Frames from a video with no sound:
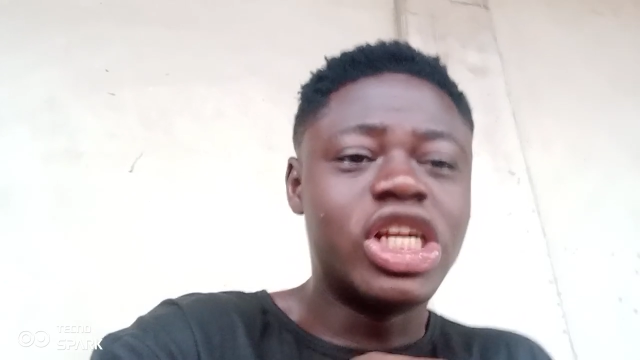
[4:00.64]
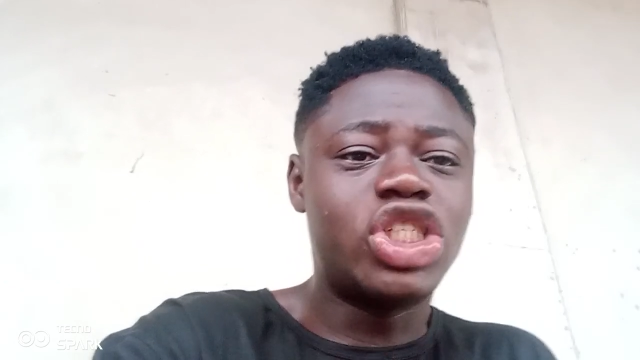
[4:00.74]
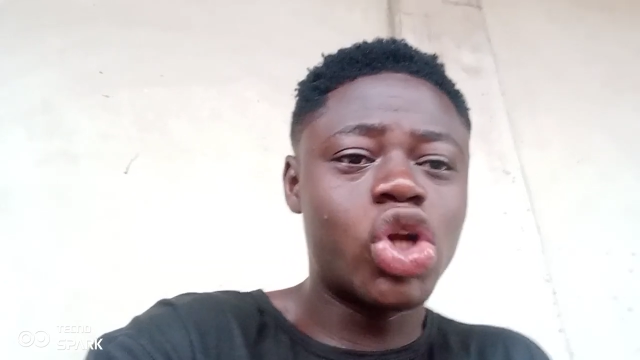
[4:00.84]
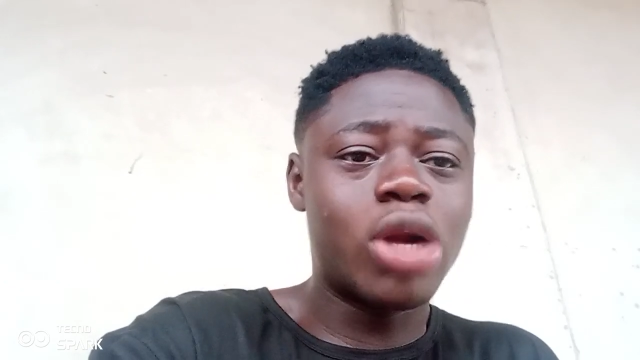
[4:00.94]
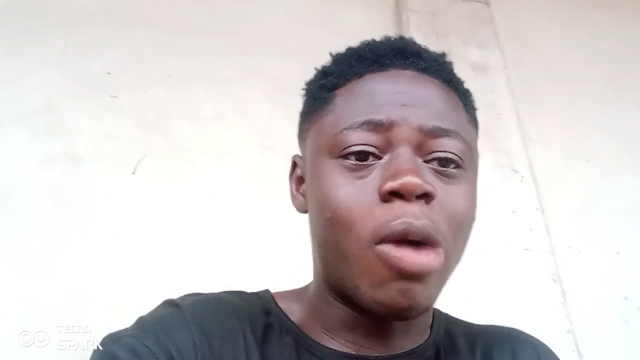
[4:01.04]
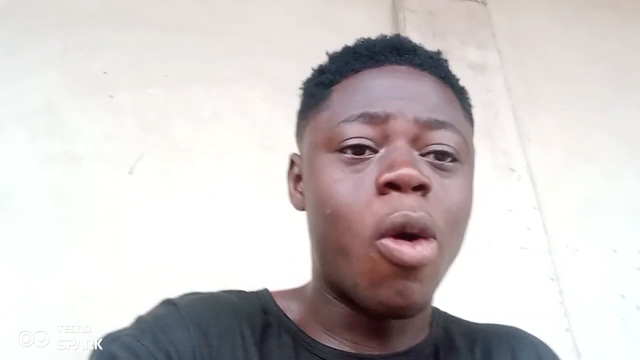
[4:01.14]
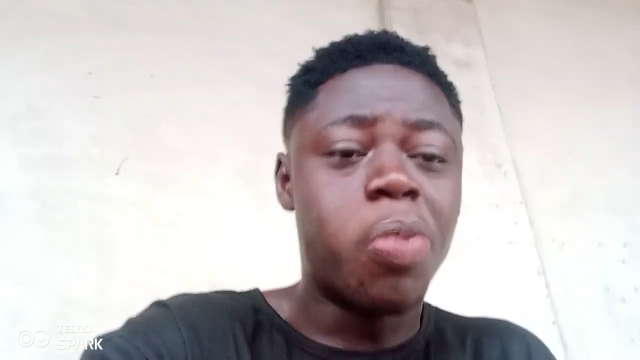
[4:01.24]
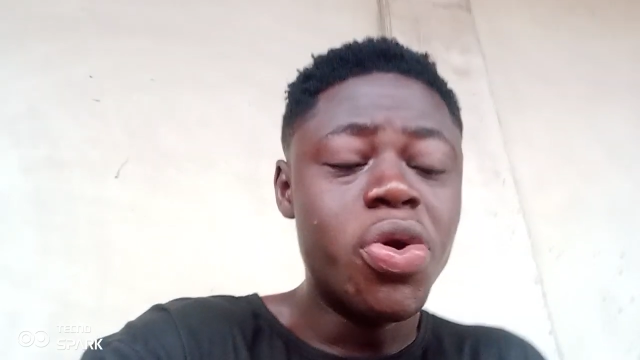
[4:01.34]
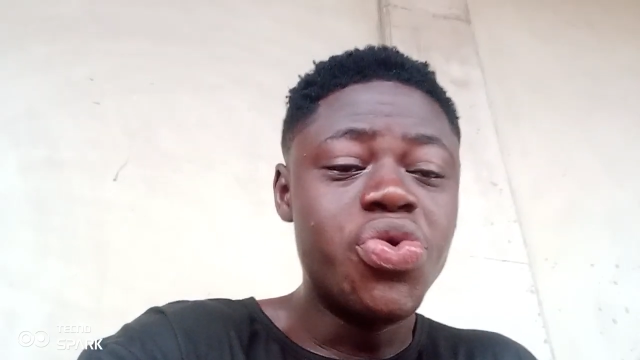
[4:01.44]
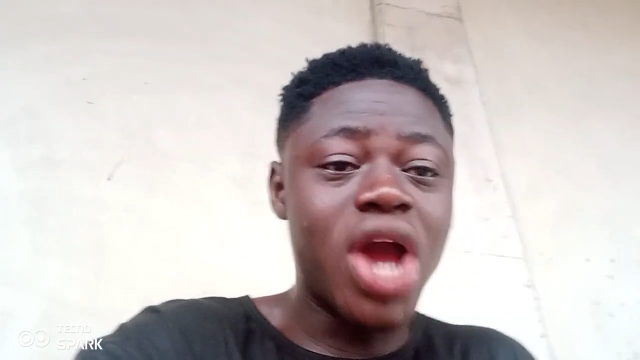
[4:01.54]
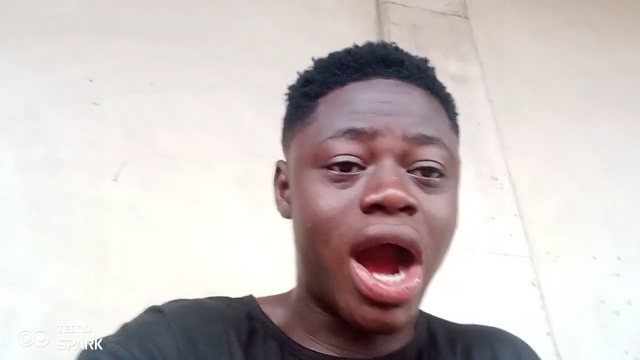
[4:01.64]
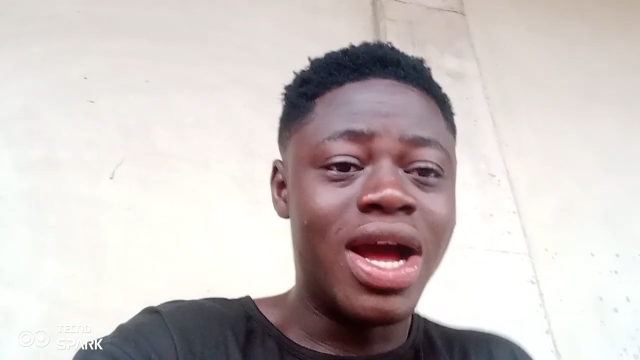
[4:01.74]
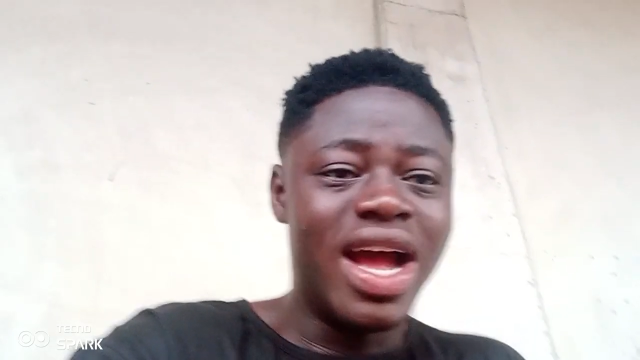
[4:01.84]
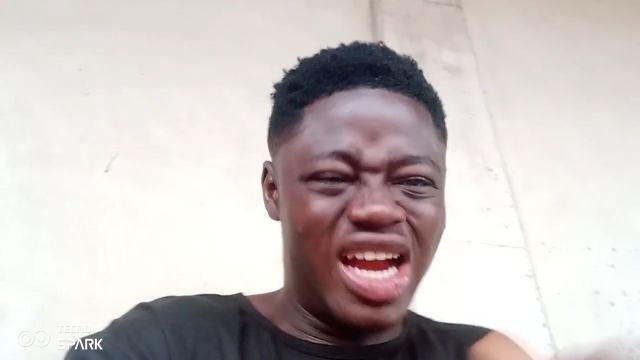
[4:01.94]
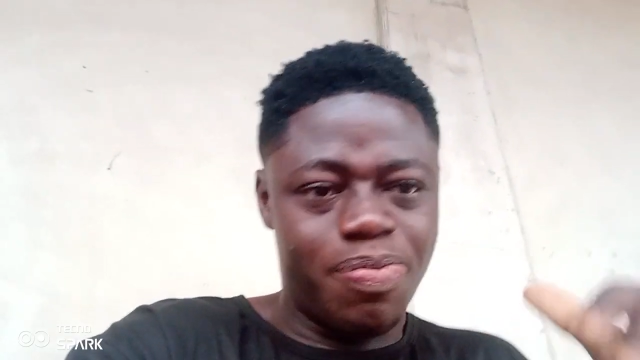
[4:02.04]
is the children of Wabunya,
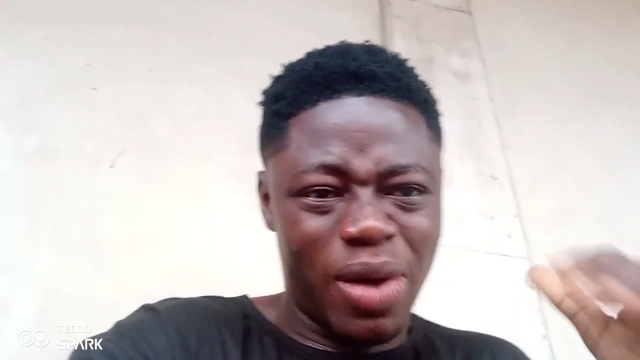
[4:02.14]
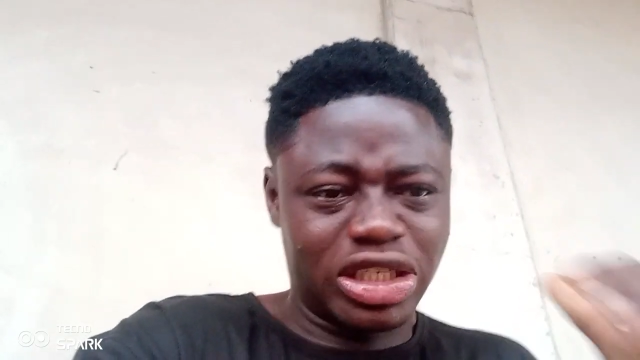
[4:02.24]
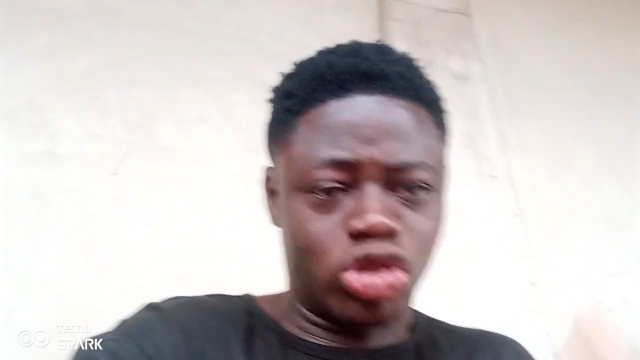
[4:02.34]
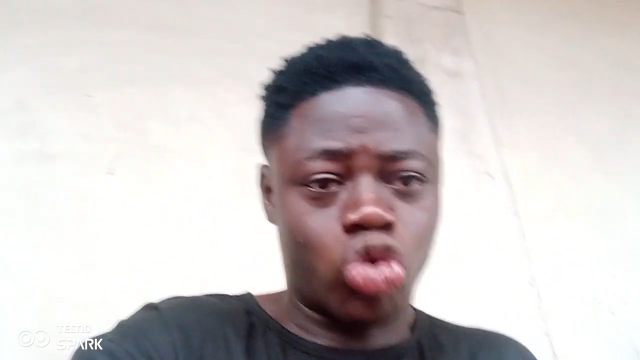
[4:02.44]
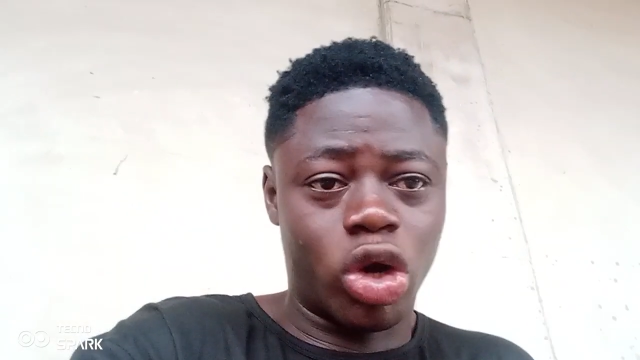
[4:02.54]
the passes,